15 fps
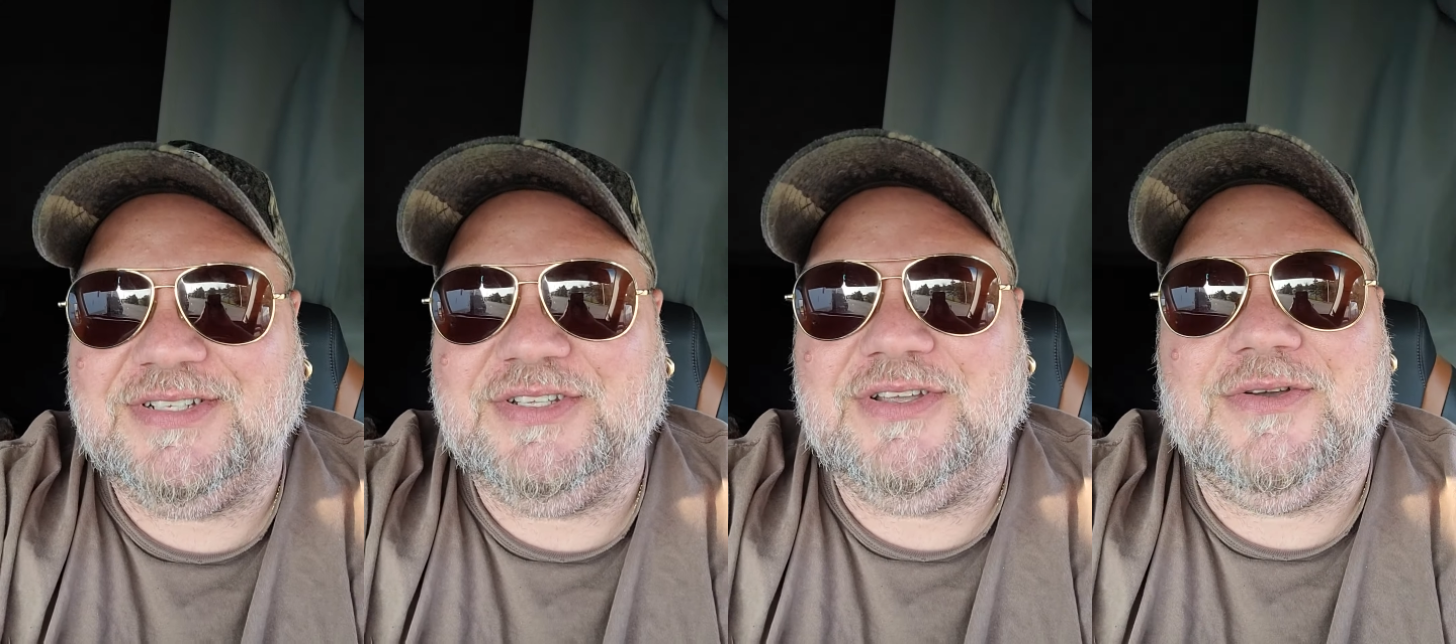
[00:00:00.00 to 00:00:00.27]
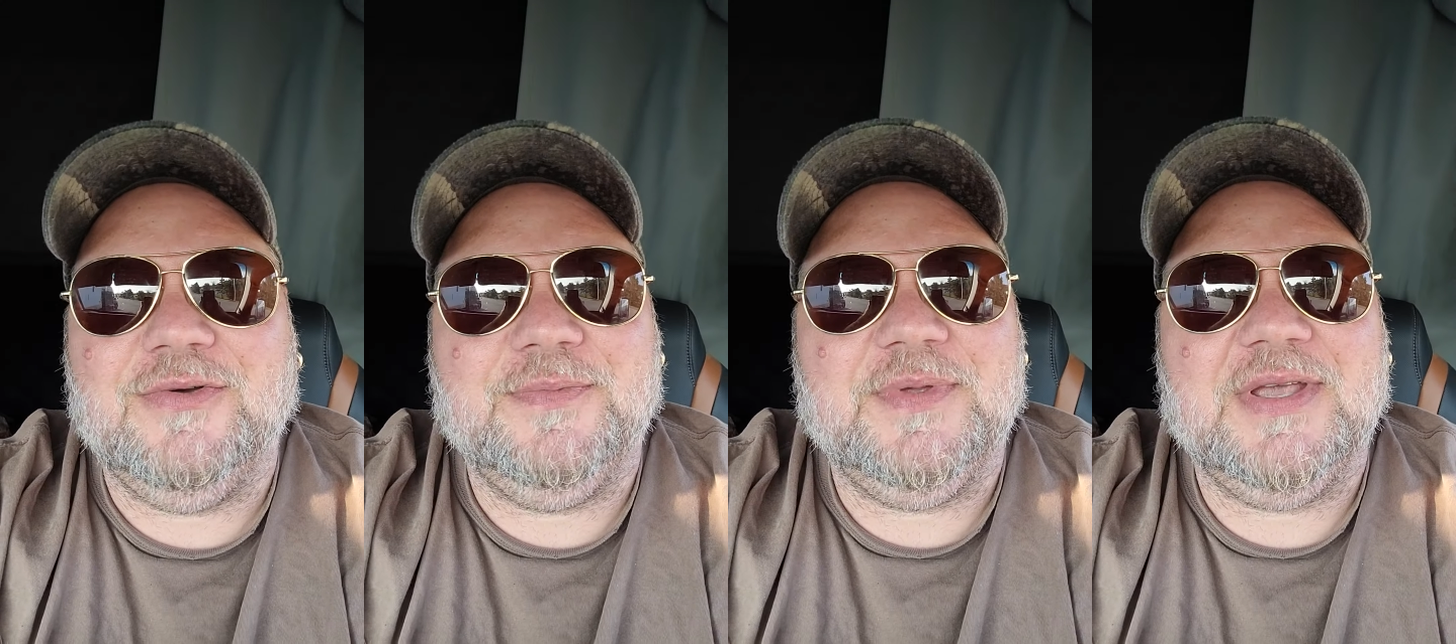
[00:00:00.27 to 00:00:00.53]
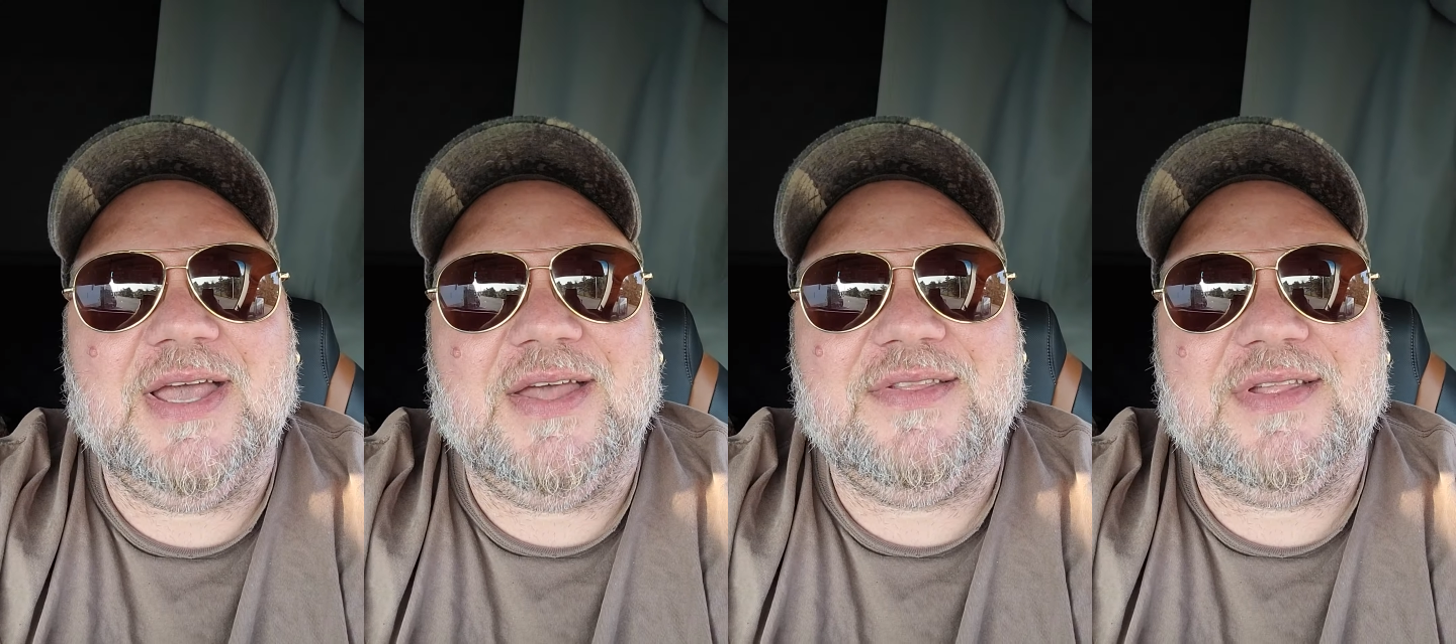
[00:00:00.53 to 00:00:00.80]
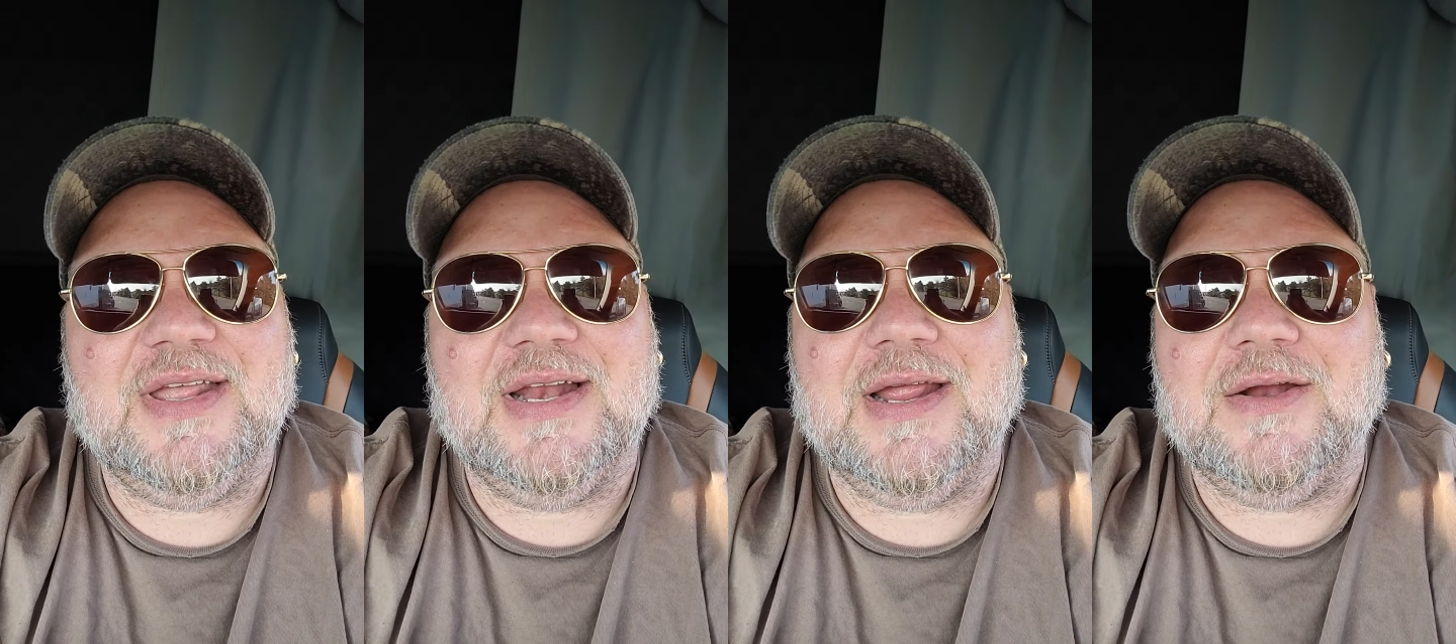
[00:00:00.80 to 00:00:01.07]
Hope you guys
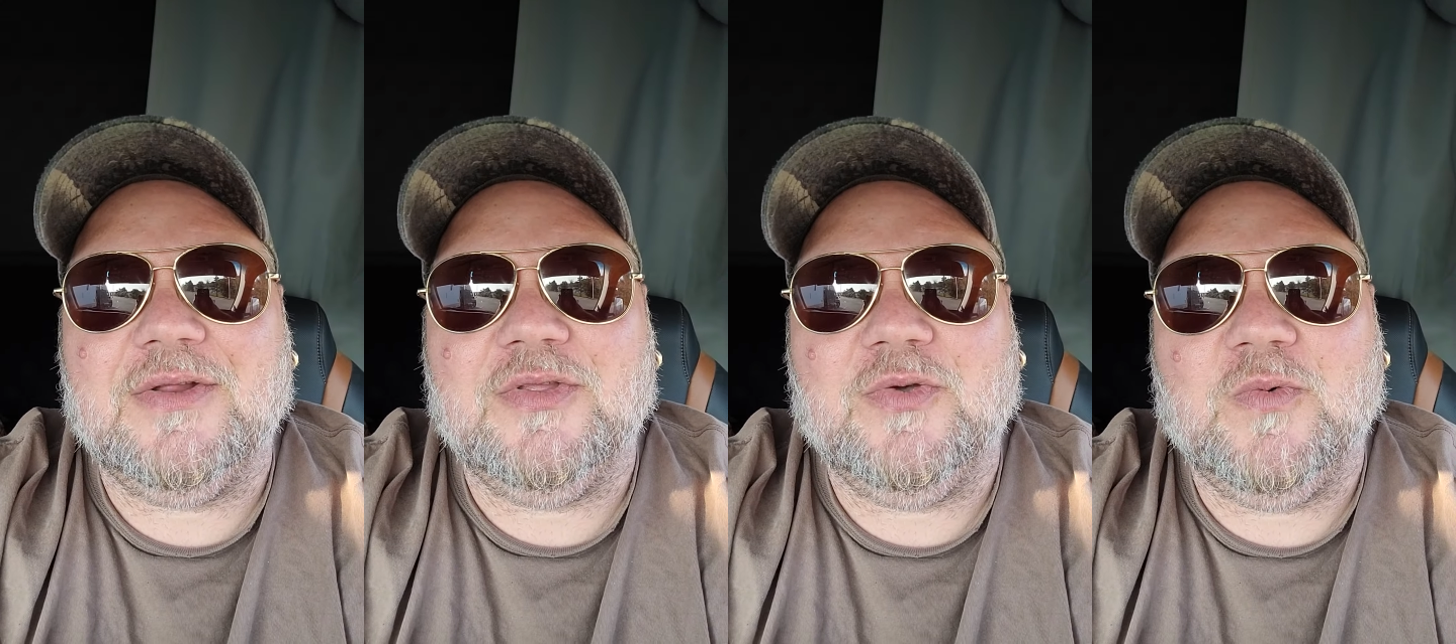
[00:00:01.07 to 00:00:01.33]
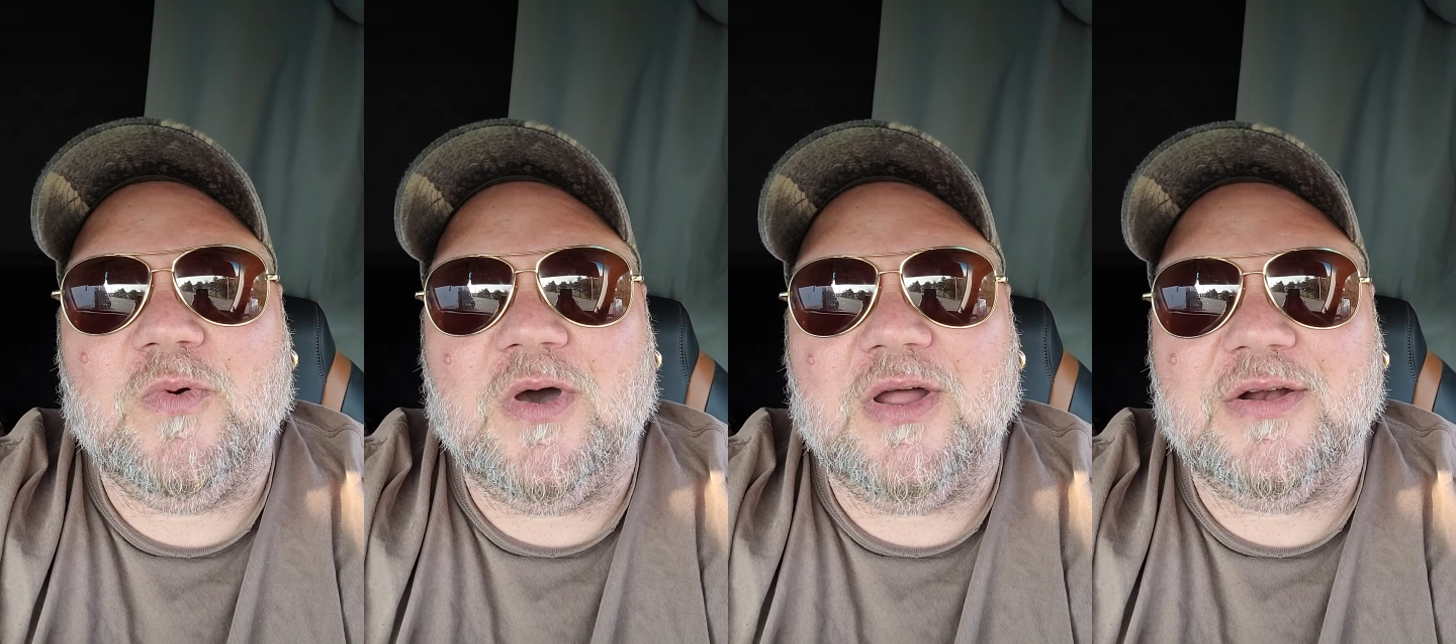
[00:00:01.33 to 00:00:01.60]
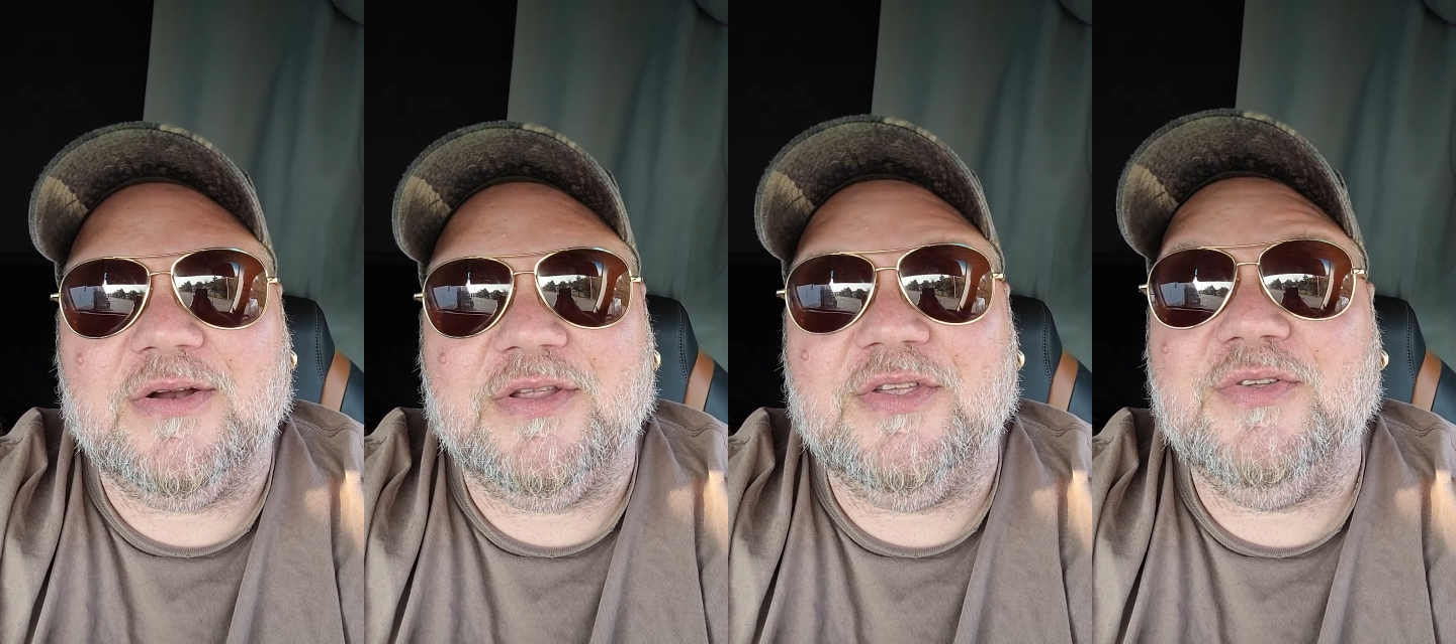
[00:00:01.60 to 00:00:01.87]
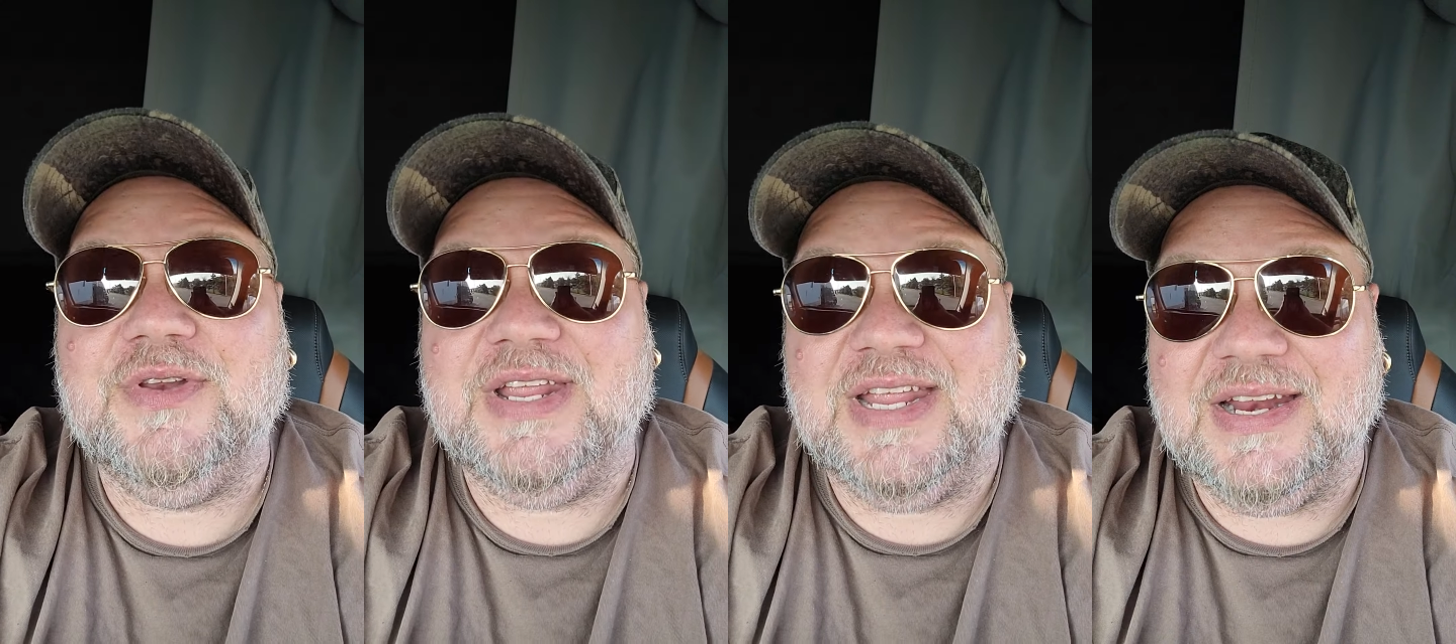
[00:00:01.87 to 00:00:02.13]
get out on the water and
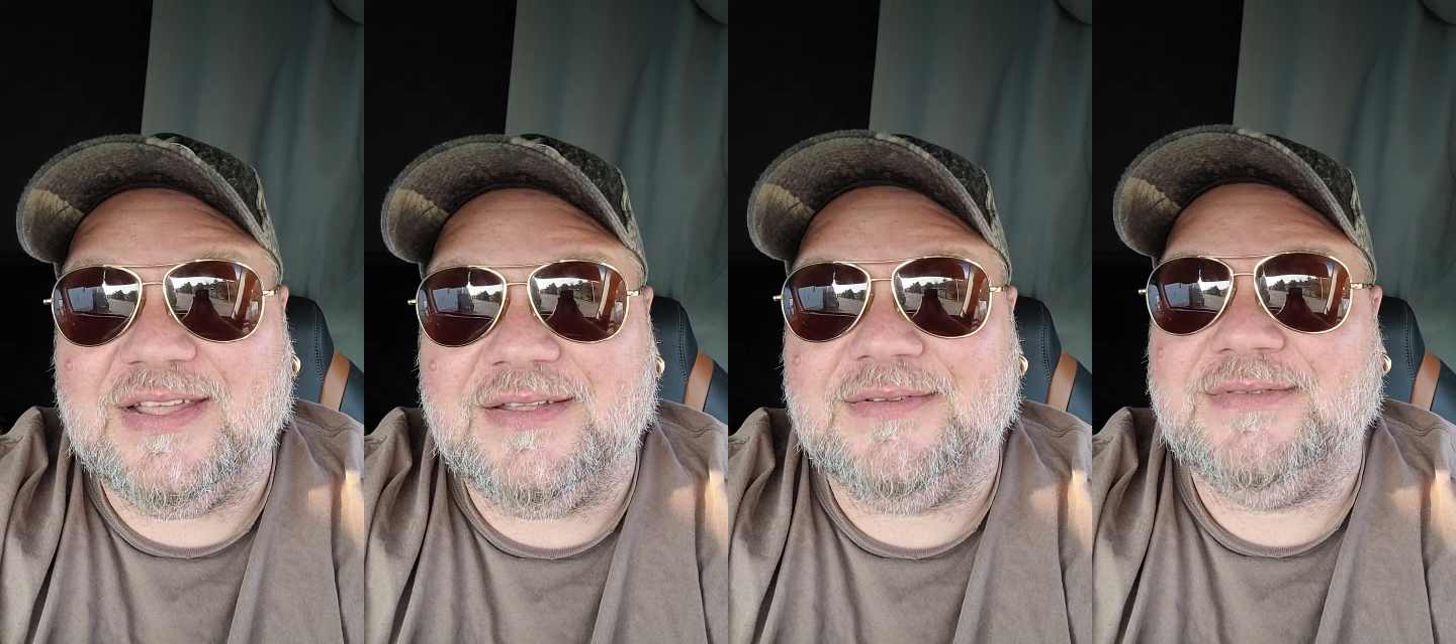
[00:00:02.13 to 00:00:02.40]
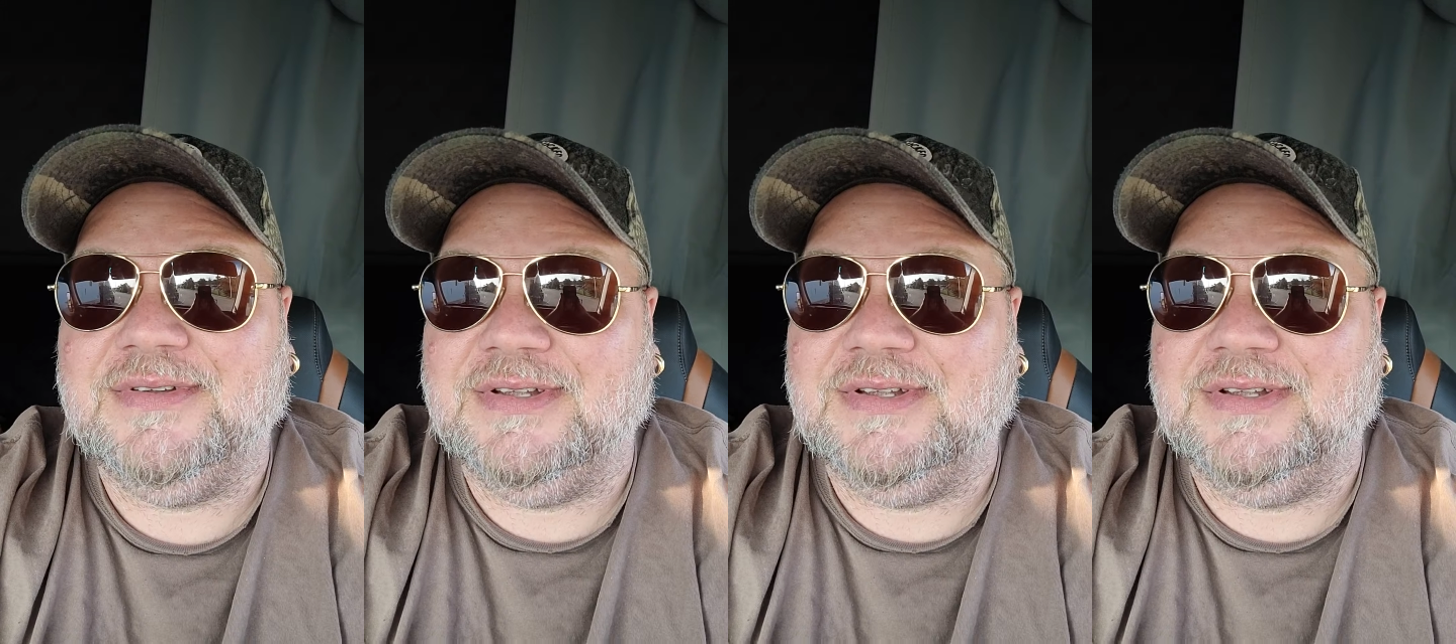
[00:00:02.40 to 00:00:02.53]
you need it.